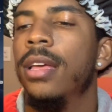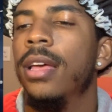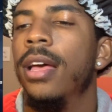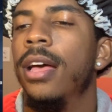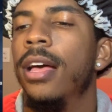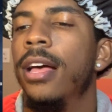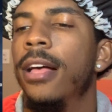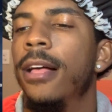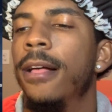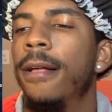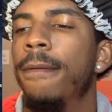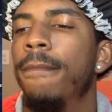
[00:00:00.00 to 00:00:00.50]

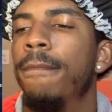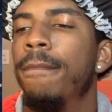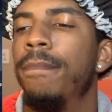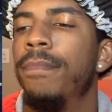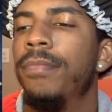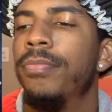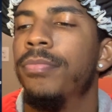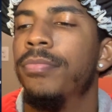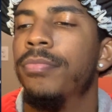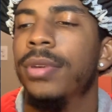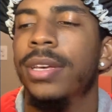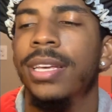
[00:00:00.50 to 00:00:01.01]
Um,
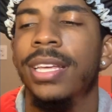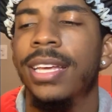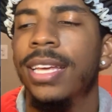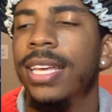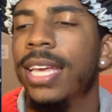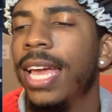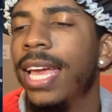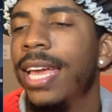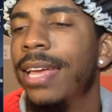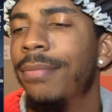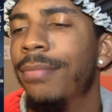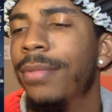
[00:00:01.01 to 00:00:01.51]
but good
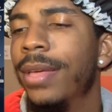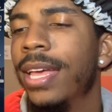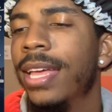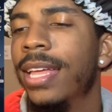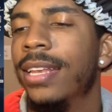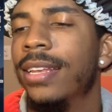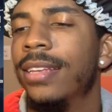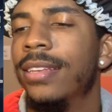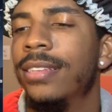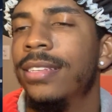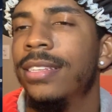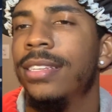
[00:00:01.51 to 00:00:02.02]
game,
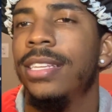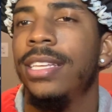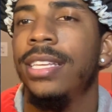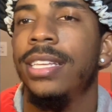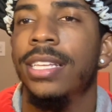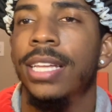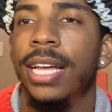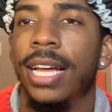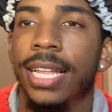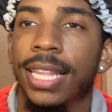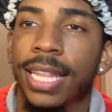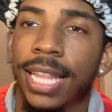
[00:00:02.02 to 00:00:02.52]
man.
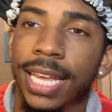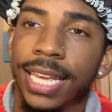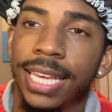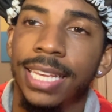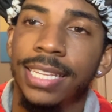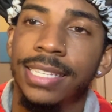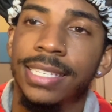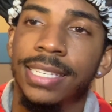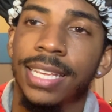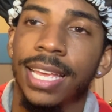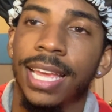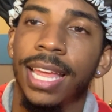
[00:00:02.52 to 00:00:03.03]
He, like
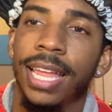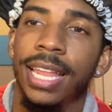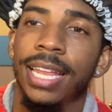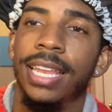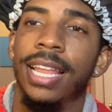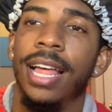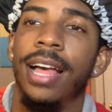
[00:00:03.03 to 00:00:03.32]
he said,